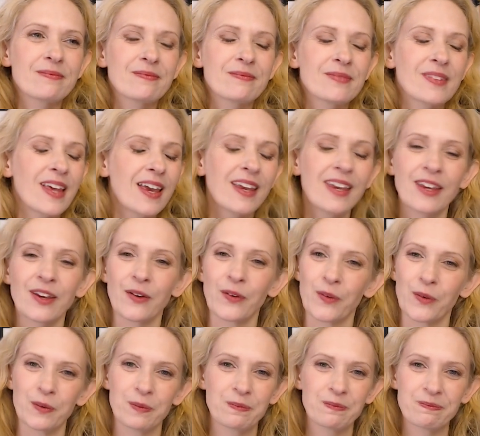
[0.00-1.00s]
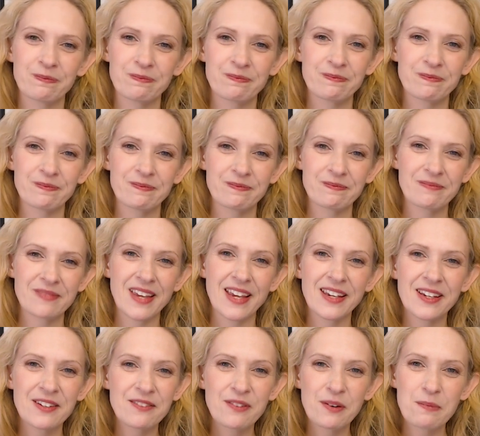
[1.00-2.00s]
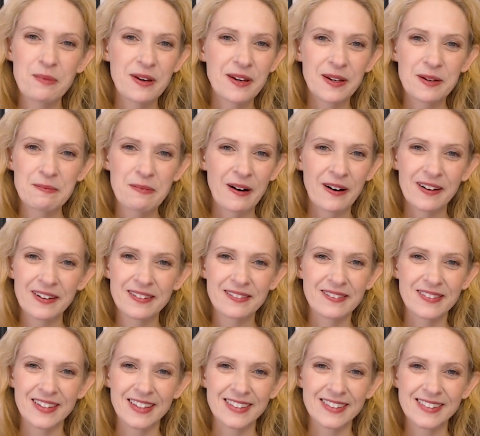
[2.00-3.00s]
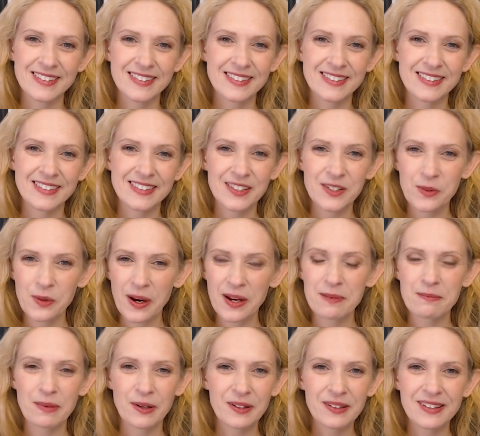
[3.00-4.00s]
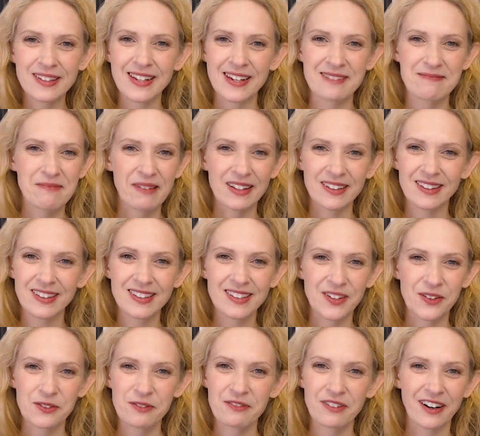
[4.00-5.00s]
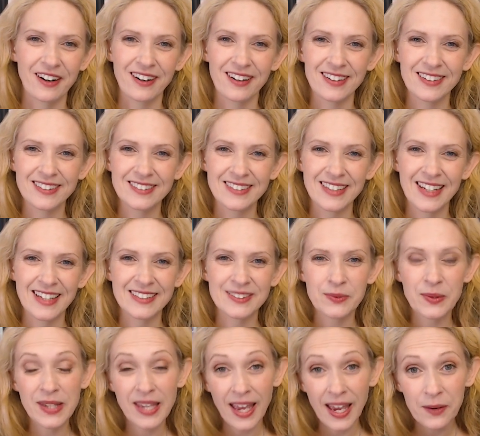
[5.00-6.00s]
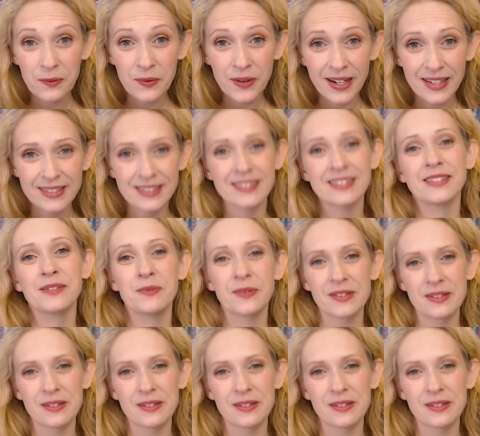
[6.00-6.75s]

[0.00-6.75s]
thank you. Thank you for being a part of this. It's a great birthday month so far. And we can't wait to see what